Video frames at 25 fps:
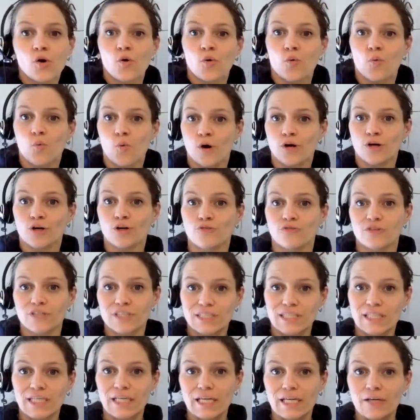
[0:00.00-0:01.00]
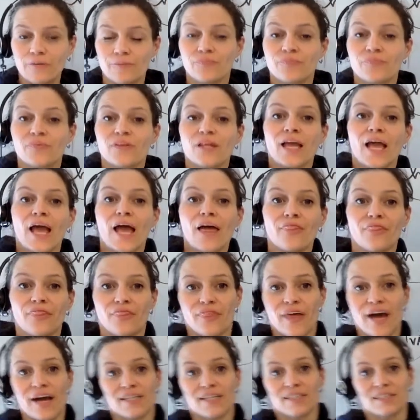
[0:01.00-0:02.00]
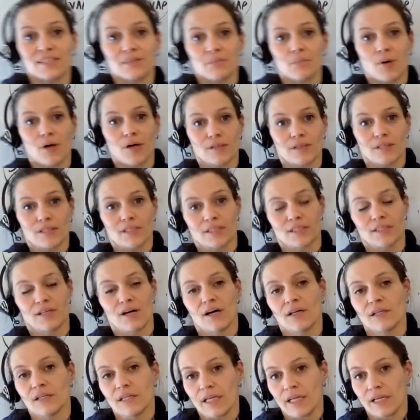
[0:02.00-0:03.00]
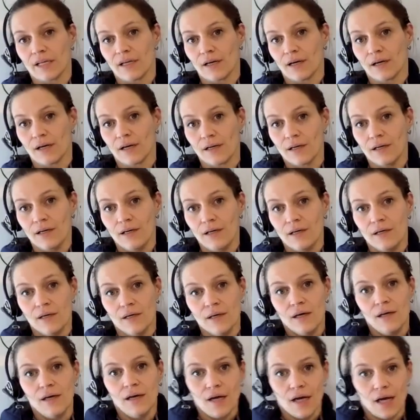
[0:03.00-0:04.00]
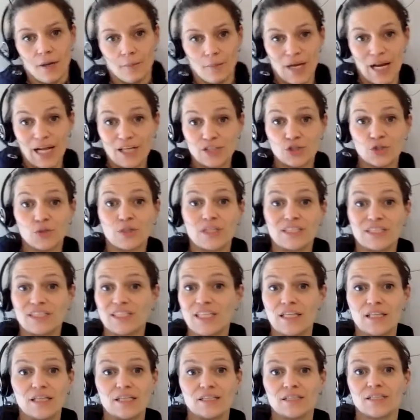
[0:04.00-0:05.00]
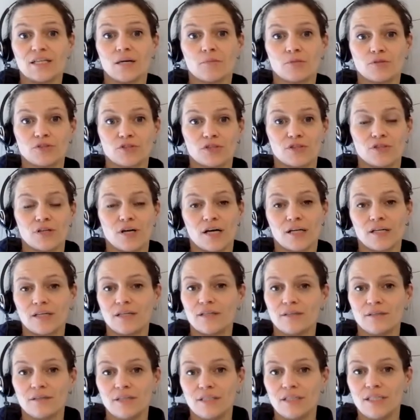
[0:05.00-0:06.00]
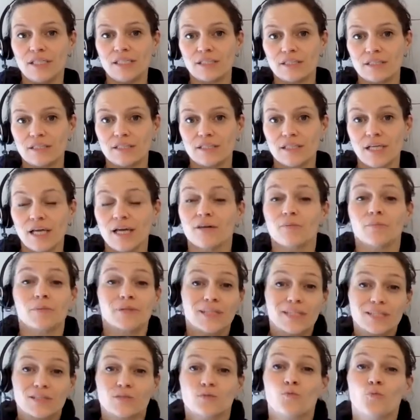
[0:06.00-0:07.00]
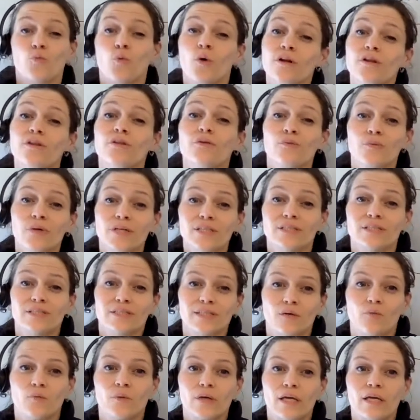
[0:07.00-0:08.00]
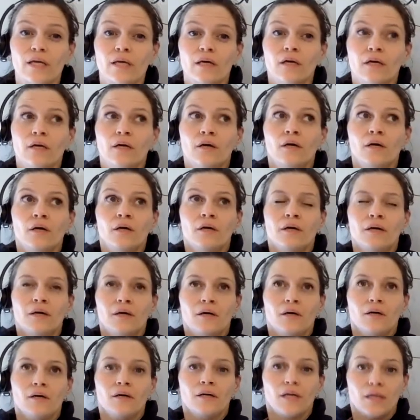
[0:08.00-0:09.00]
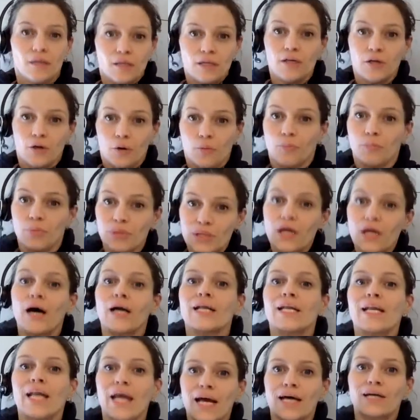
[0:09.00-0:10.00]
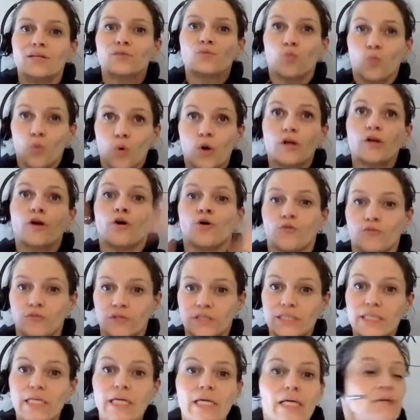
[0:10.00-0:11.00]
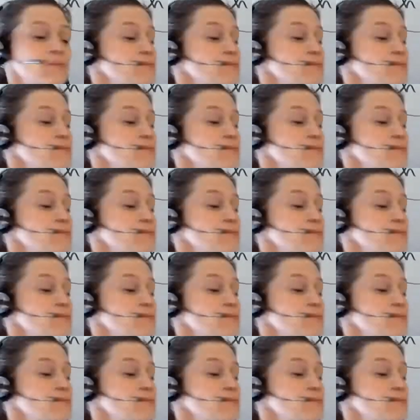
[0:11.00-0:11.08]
1 over T. And that's the part that's not linear. I mean, as you can see, these numbers are not easily scaled, but that's one of the reasons that we, plot it as 1 over T.